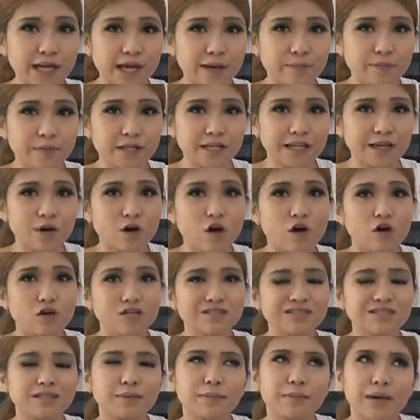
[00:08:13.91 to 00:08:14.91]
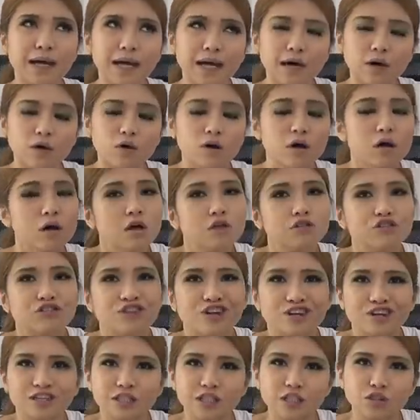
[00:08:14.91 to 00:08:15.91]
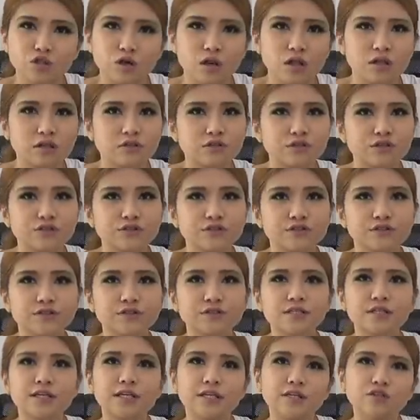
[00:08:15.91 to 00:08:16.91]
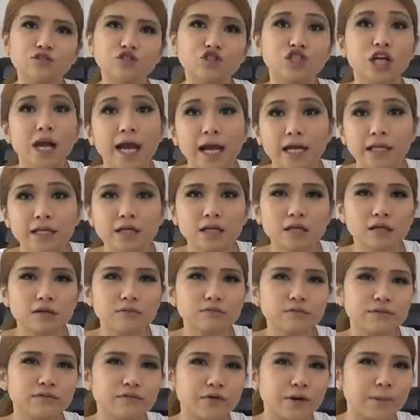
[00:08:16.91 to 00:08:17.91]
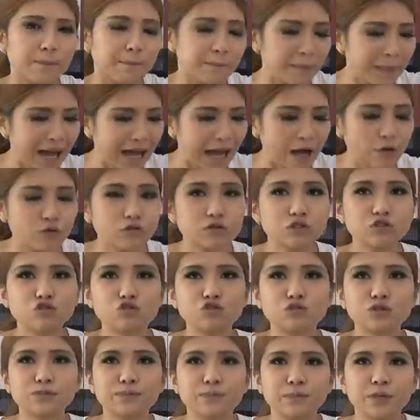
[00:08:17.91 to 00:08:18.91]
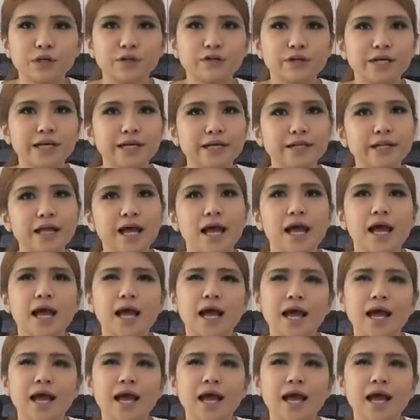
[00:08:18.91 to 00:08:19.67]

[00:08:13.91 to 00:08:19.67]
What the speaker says: cabinet costs about $30 in China with a power strip built in.